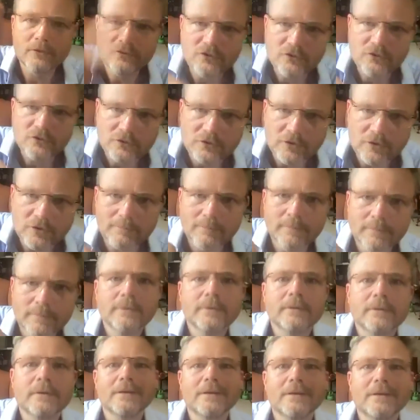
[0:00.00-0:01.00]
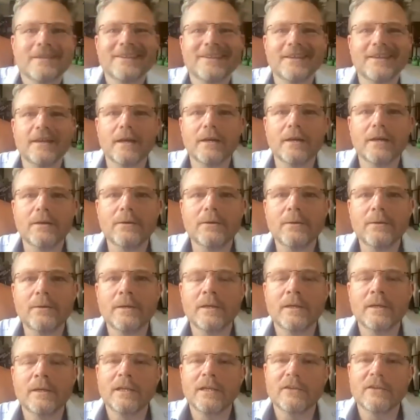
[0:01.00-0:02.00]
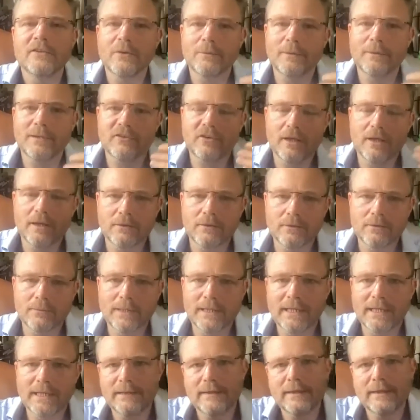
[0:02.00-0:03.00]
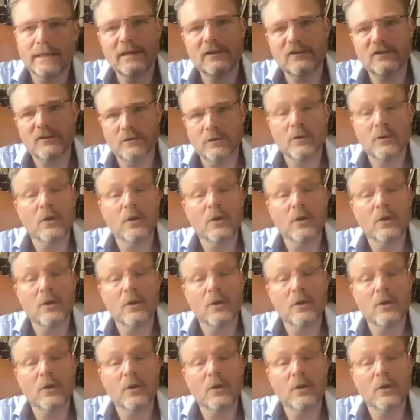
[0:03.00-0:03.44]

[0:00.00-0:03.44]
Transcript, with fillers: da dum, you know, so it's like on the one hand this,